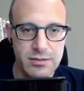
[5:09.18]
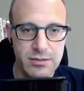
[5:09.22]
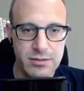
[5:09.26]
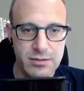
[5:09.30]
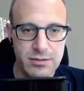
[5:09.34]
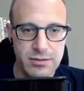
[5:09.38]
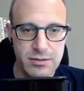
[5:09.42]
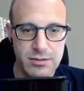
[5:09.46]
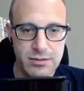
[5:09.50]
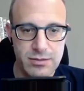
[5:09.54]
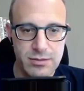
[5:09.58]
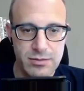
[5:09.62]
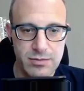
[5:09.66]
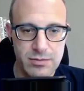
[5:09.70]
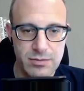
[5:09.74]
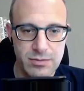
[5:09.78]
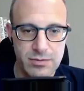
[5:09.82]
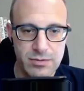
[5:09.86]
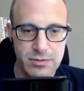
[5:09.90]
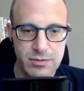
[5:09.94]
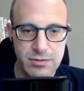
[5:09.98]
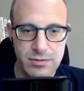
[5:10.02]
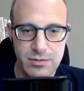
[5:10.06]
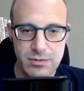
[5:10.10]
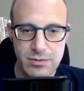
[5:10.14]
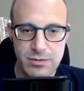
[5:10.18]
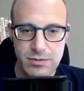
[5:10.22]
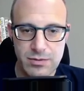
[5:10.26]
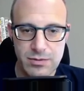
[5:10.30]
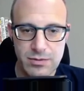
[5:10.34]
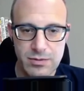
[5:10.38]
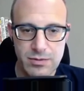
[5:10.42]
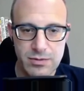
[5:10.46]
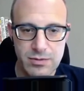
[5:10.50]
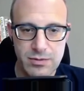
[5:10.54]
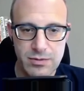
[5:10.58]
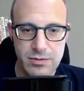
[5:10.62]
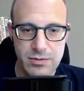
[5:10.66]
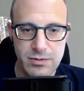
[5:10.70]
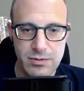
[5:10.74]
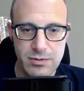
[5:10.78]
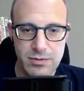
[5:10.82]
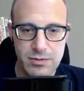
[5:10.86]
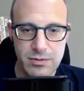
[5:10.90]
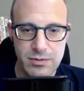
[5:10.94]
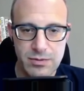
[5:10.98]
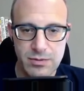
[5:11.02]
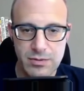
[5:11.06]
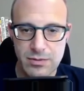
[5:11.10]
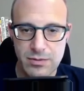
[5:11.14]

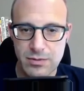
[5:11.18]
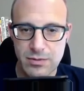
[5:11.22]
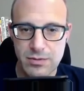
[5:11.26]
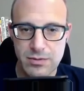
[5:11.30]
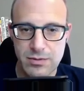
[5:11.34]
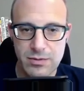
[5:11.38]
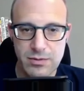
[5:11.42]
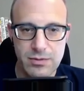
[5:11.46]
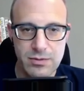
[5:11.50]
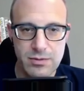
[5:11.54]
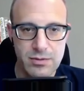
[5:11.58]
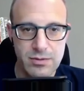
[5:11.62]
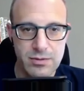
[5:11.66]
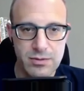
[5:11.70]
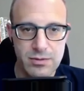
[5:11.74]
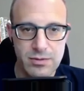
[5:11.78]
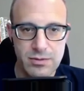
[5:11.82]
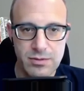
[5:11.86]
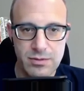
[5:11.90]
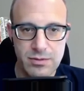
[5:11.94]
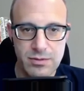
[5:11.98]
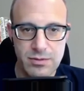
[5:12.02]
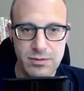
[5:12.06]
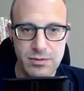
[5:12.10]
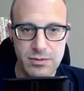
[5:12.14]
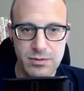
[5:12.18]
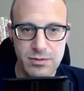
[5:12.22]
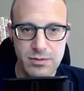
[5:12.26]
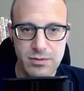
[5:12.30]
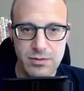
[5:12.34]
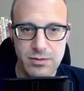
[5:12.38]
(silence)